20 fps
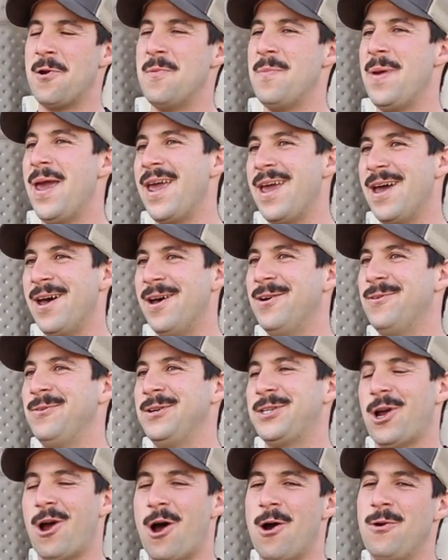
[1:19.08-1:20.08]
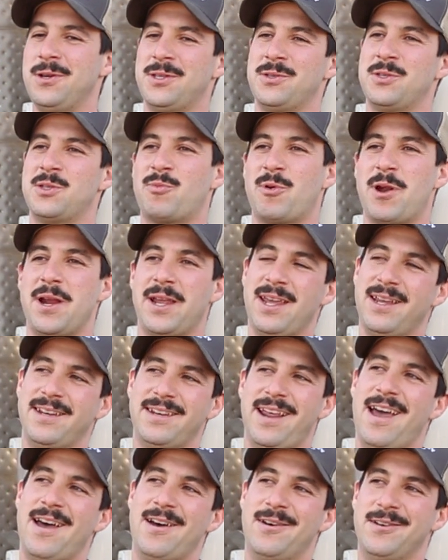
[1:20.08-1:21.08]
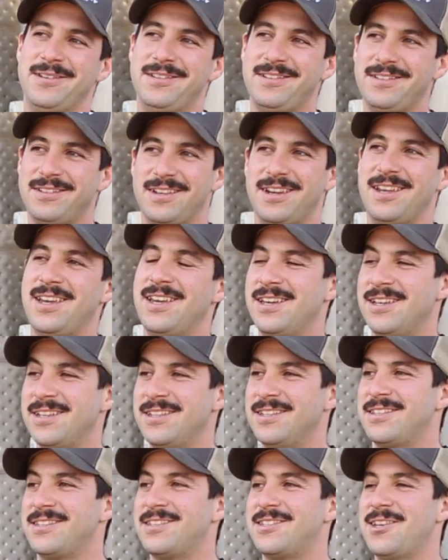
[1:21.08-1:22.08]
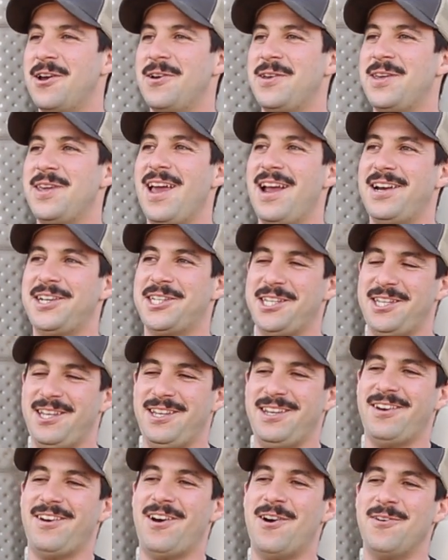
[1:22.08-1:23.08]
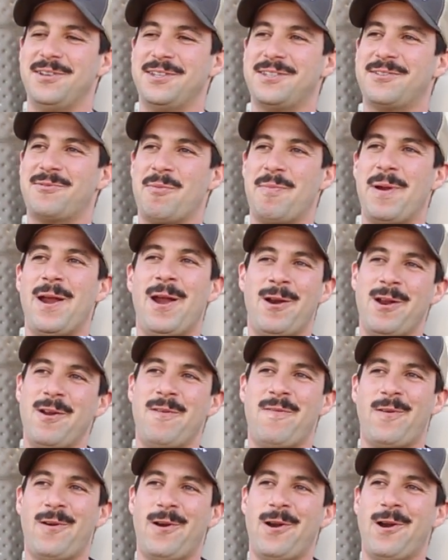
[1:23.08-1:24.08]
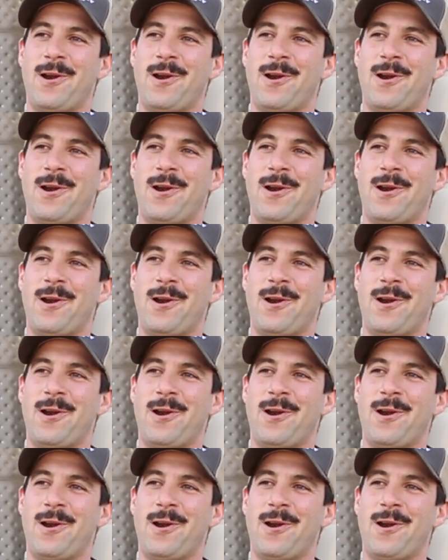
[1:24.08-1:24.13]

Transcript: Romeo, which always was breaking down. And so he actually always repaired it for